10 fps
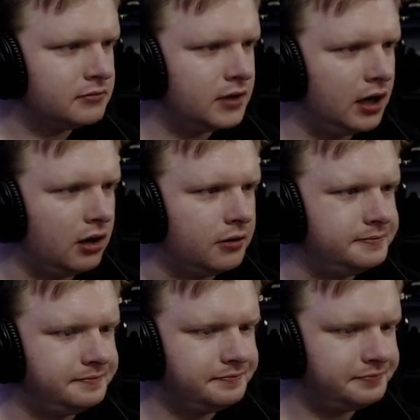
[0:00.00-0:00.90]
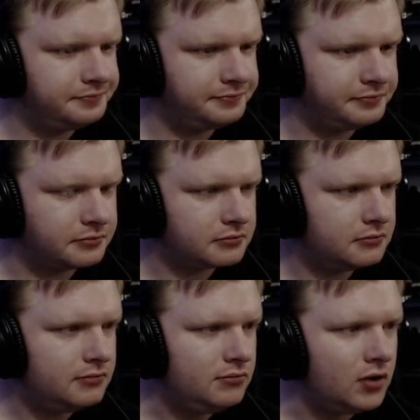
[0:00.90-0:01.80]
Oh,
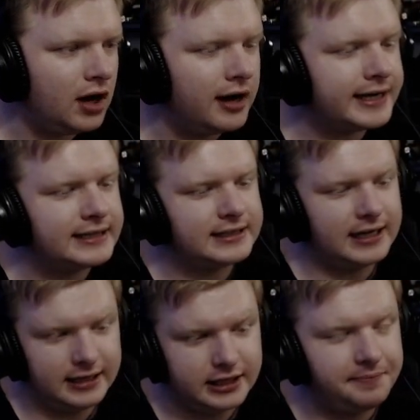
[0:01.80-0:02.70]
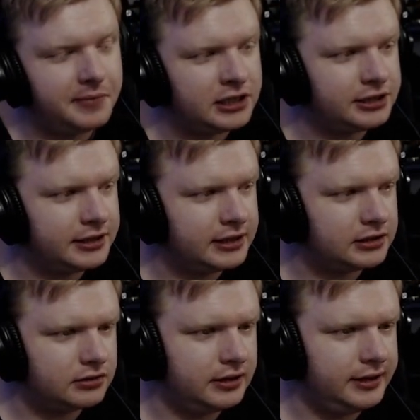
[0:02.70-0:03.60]
I guess that is in mission
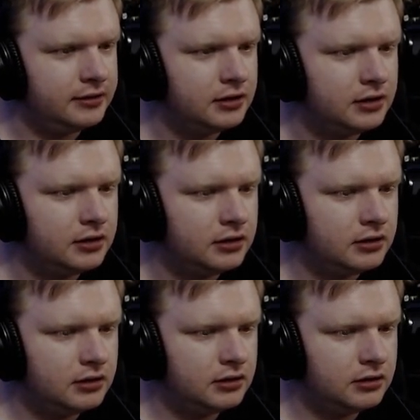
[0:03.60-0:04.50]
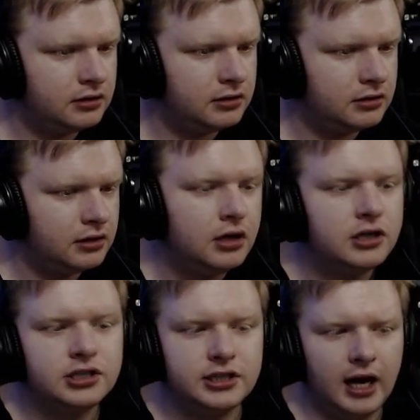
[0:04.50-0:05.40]
history.
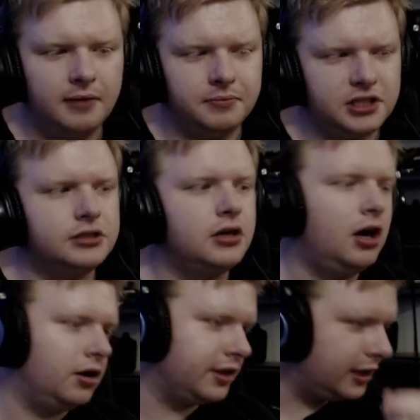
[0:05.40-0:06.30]
Start mission. Oh, they